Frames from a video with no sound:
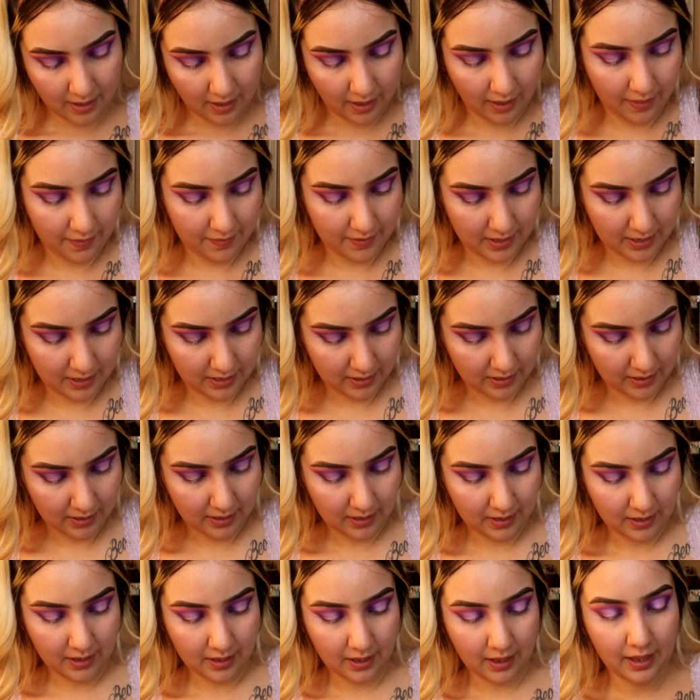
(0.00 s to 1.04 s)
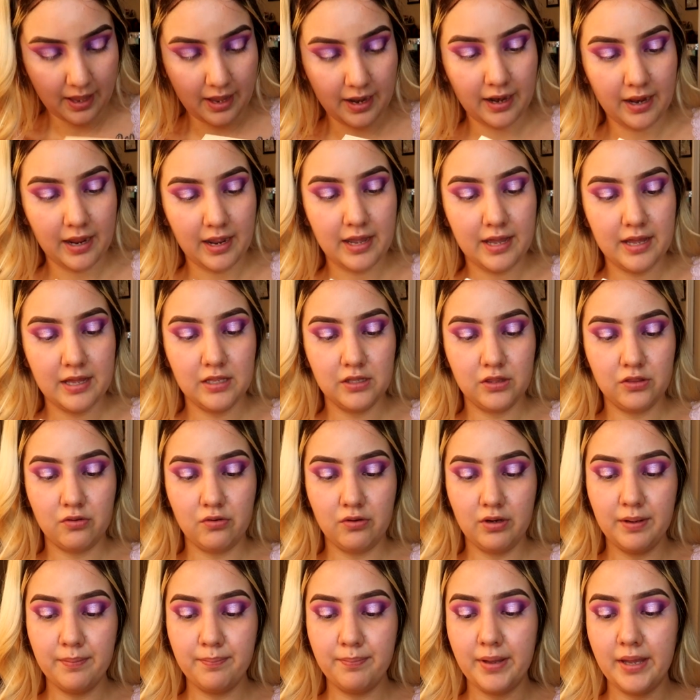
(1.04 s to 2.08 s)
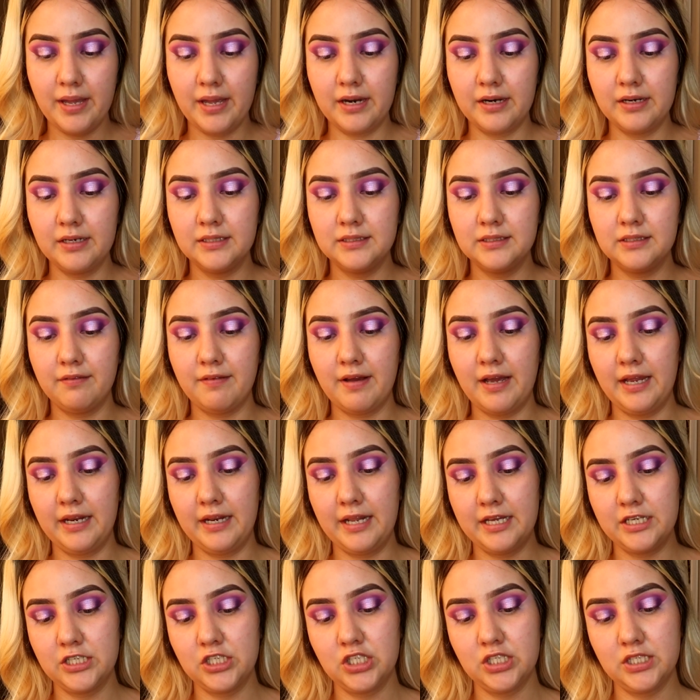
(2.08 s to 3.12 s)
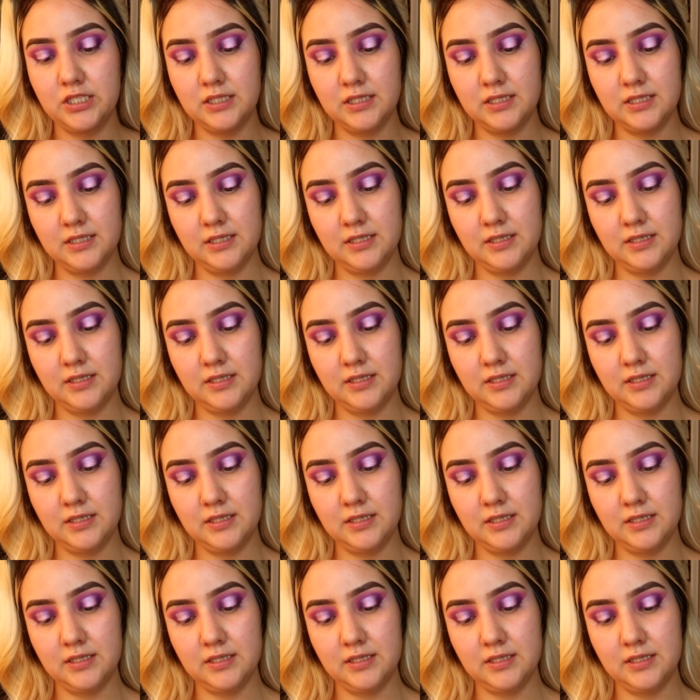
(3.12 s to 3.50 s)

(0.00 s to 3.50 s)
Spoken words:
And then I got 3 pairs of eyelashes.